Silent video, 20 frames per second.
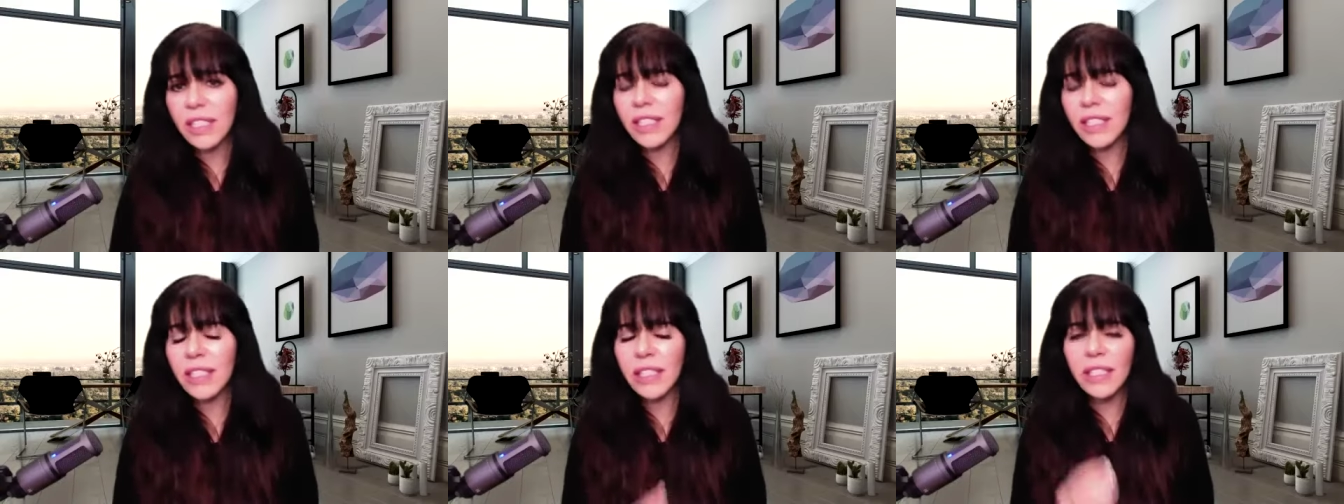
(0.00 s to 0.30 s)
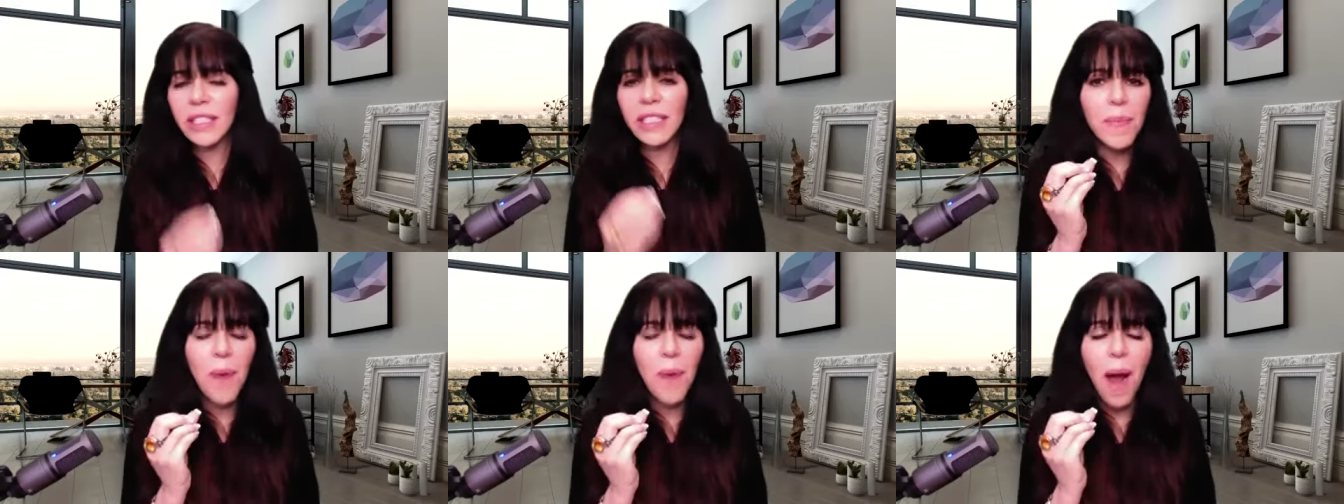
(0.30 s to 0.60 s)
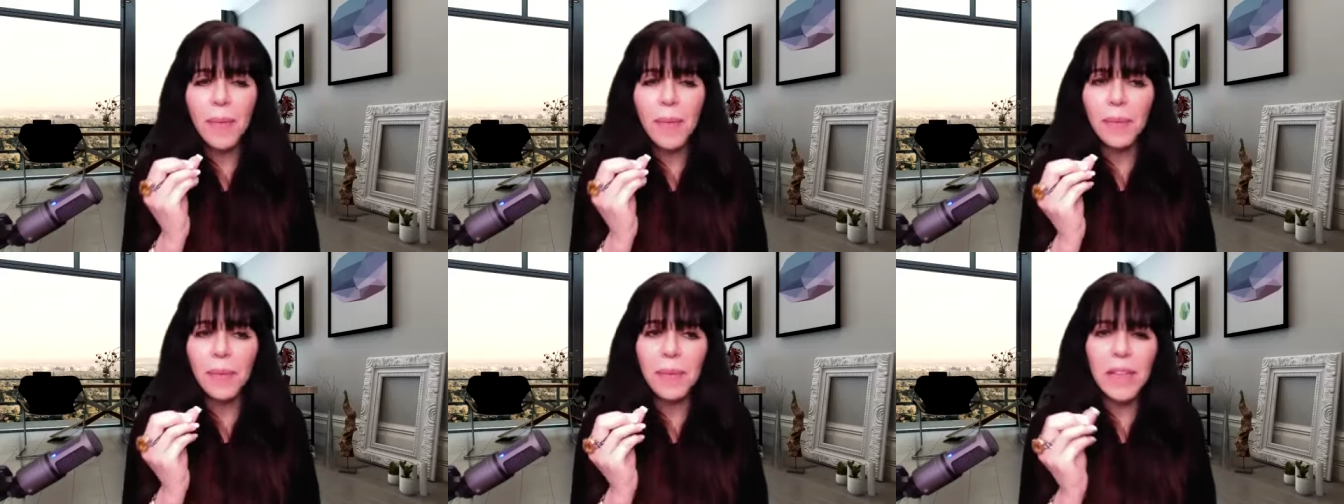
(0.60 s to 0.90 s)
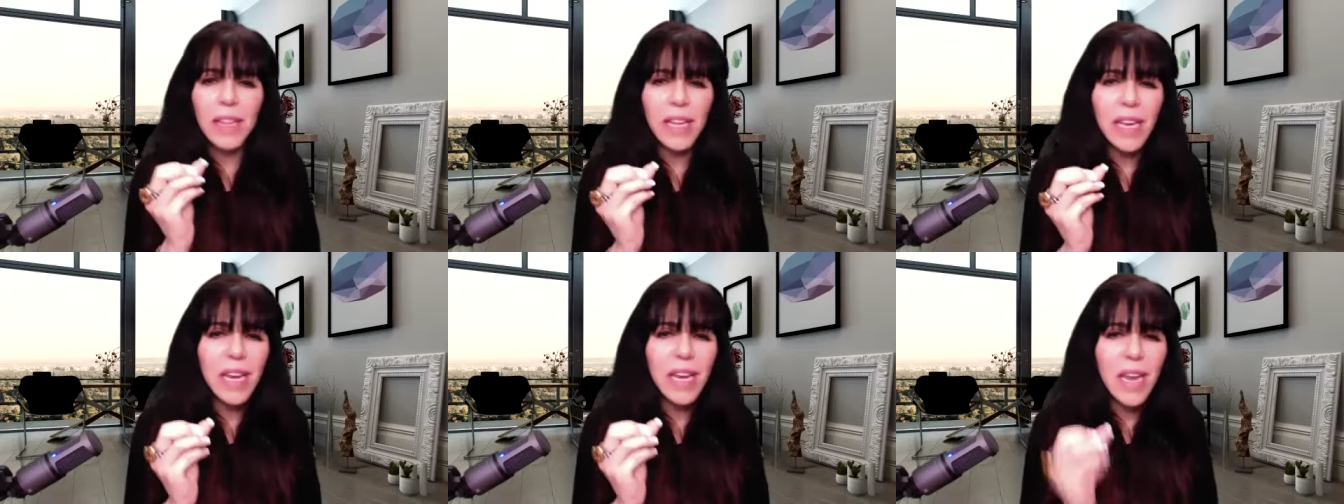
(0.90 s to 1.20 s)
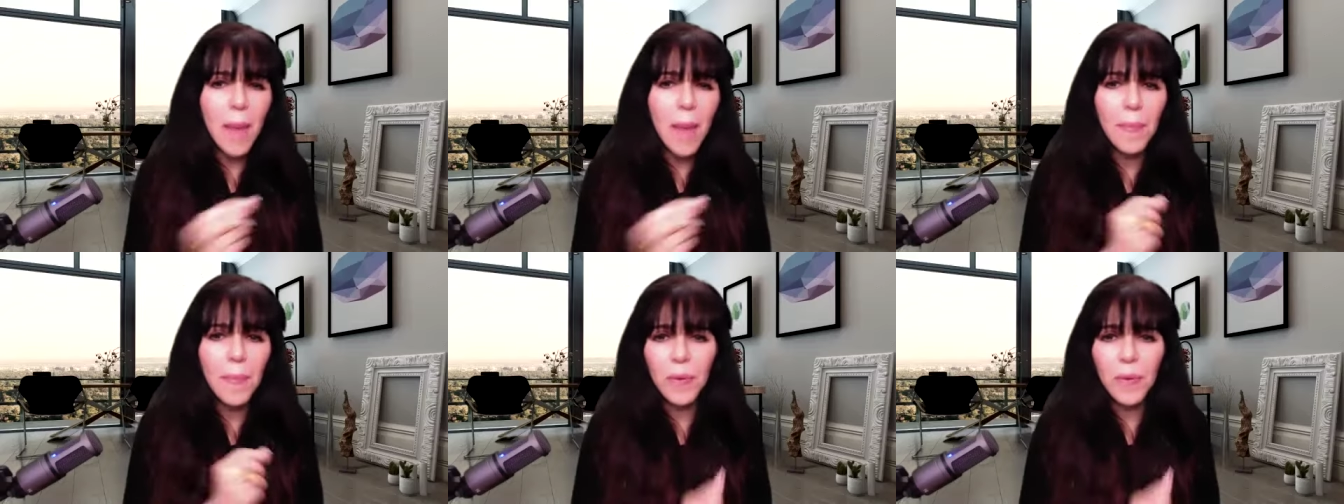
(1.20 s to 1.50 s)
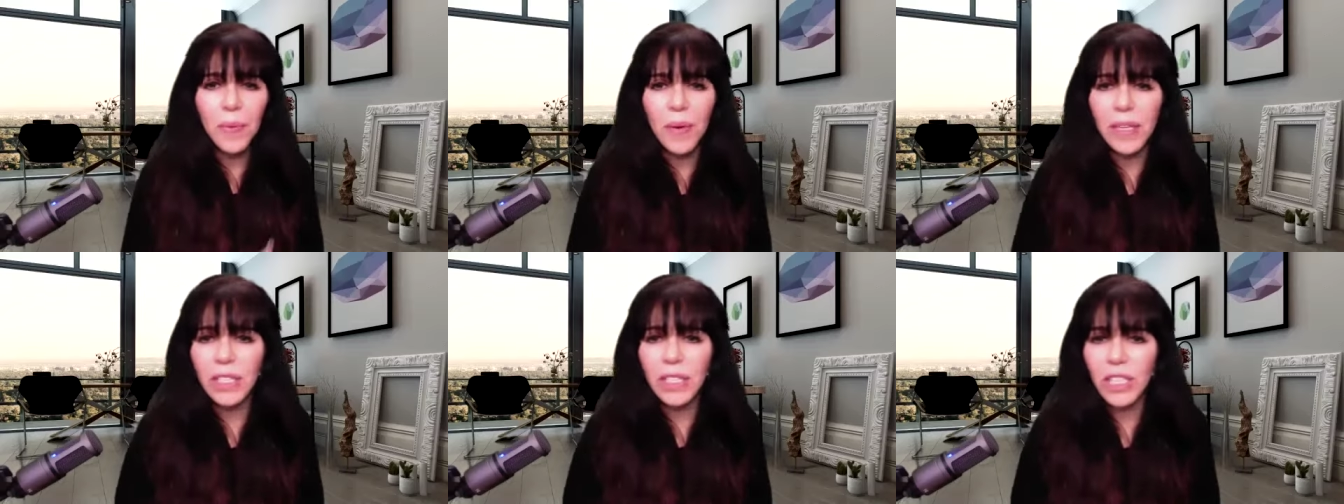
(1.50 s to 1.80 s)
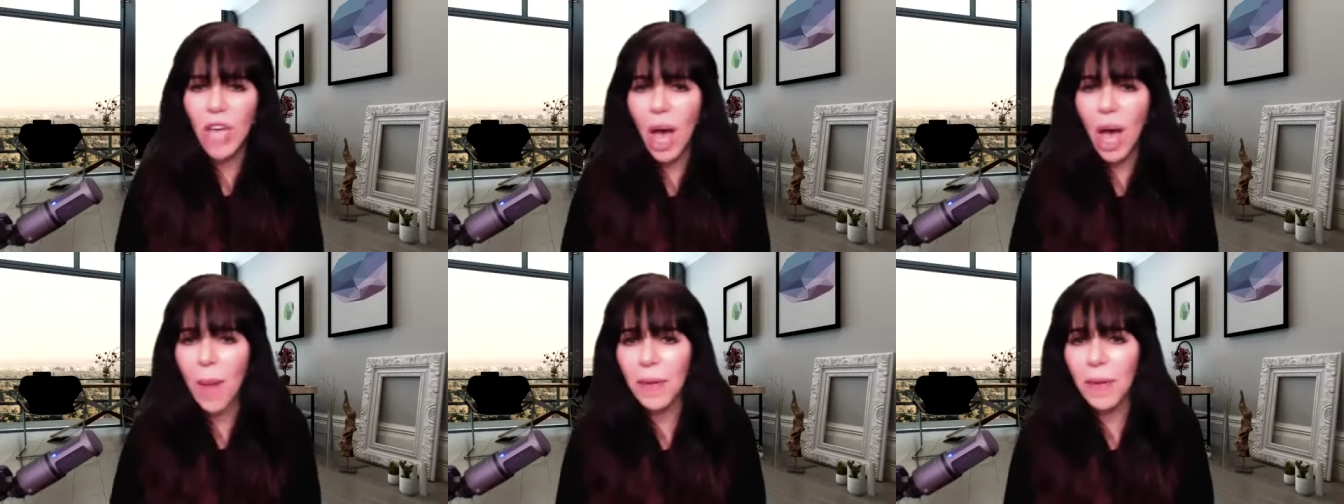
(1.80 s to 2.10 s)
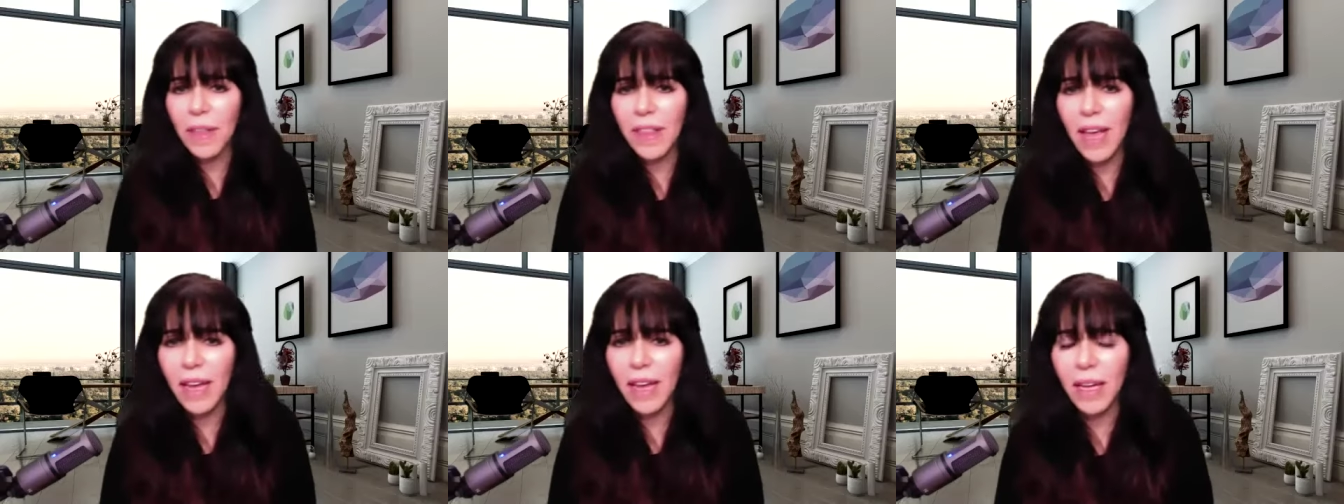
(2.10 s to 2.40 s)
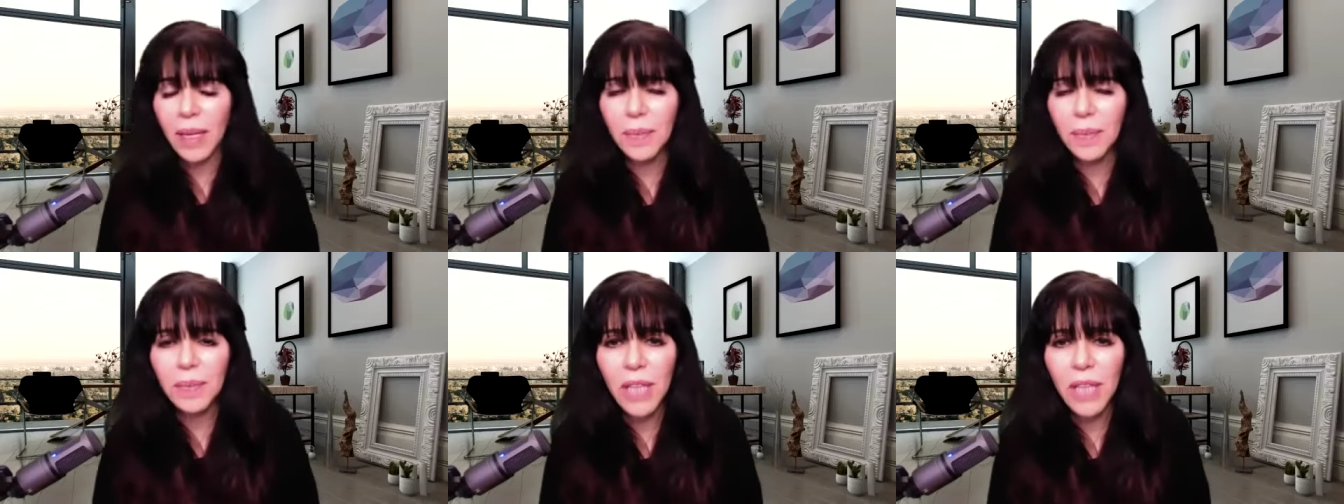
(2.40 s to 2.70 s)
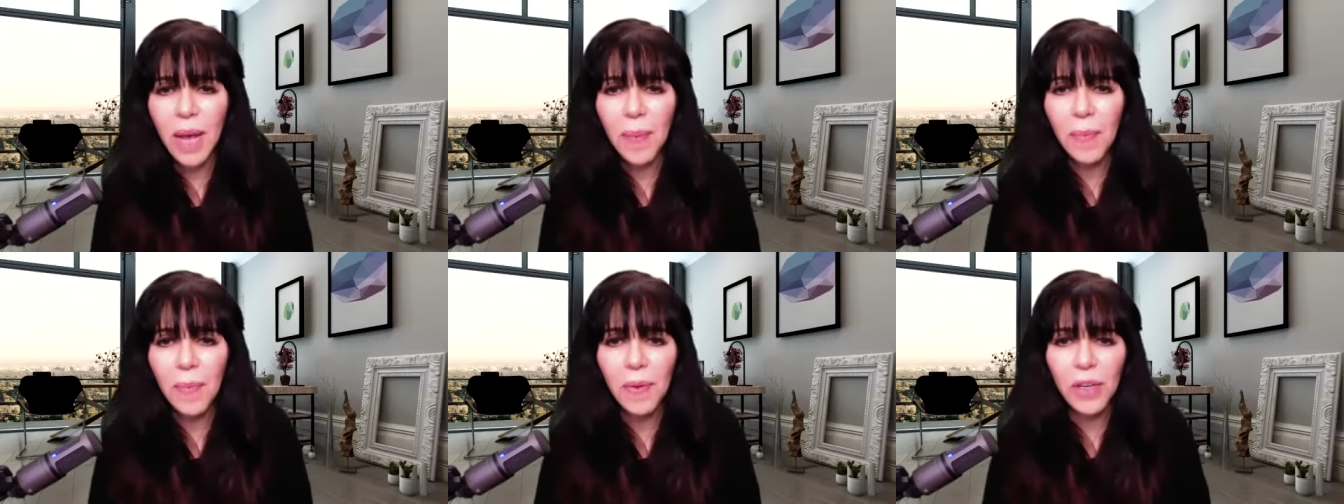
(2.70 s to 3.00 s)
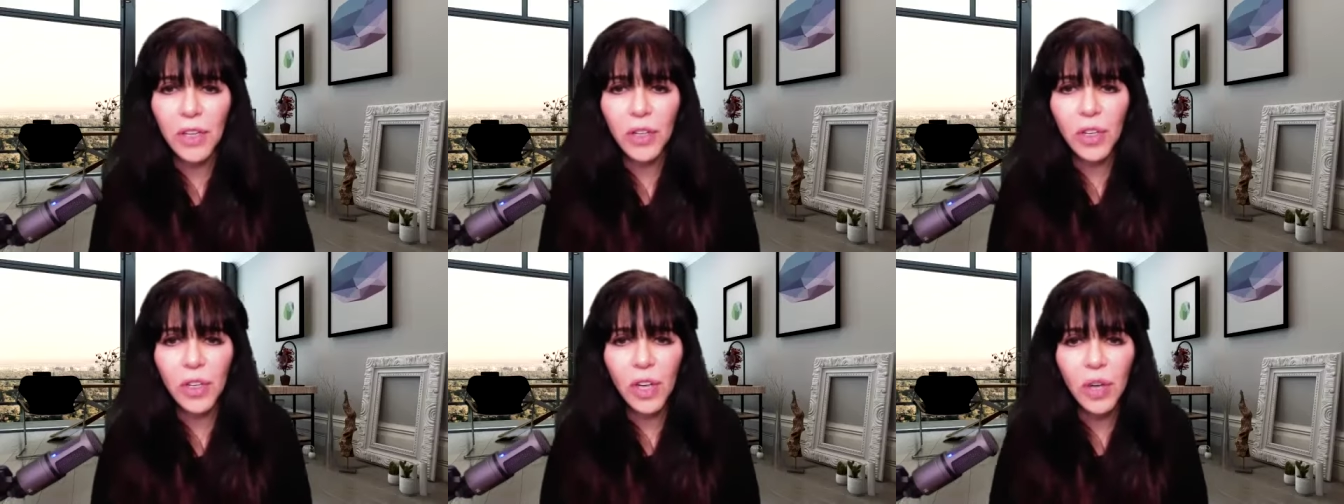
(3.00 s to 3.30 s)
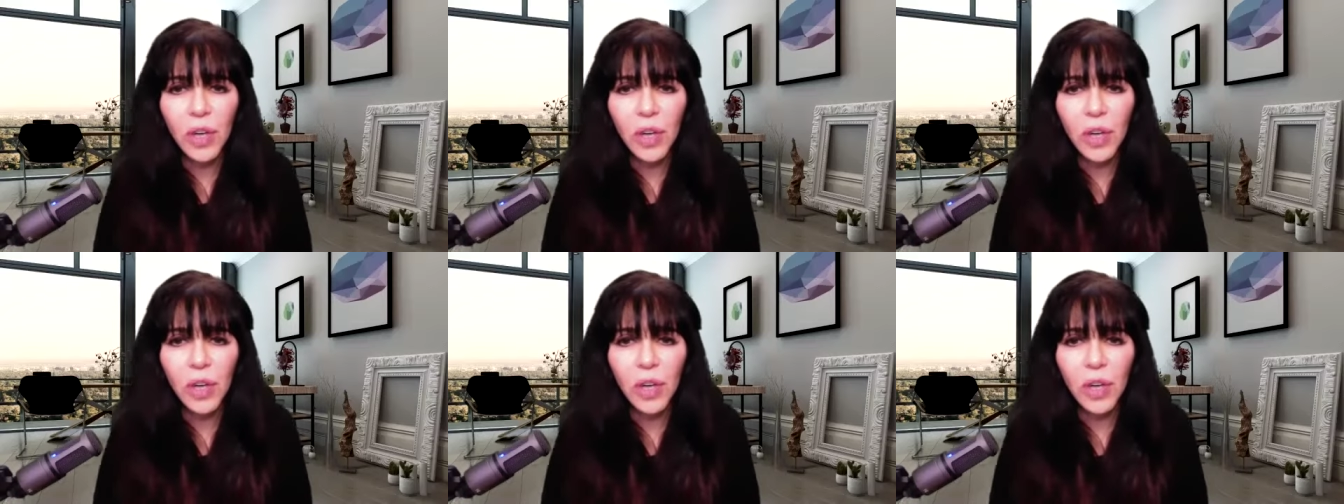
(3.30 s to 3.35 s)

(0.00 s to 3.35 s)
This is probably the #1 topic that comes up when you're